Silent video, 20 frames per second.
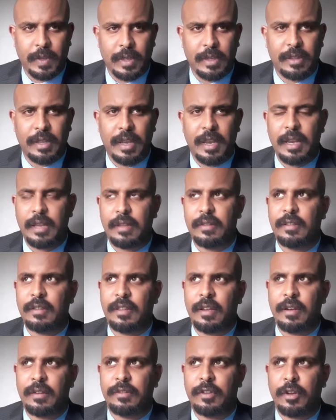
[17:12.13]
The
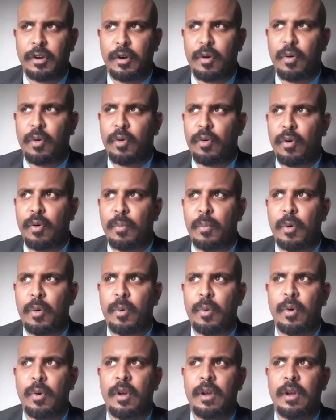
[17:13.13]
Oromo